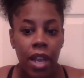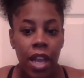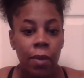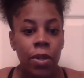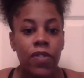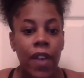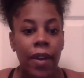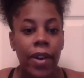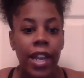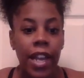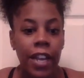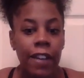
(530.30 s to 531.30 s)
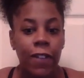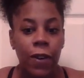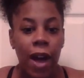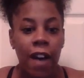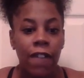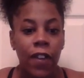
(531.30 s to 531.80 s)
it was very
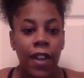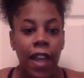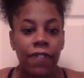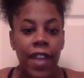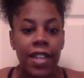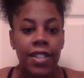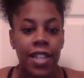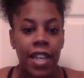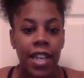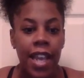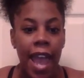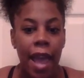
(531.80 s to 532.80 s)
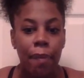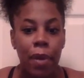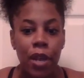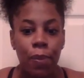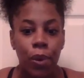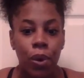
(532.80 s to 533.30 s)
evil. I feel like that city had
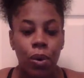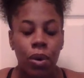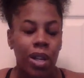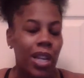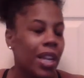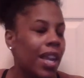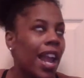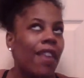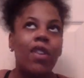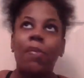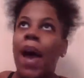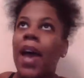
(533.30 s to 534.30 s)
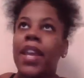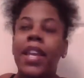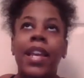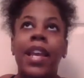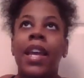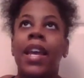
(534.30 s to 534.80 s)
people, everybody,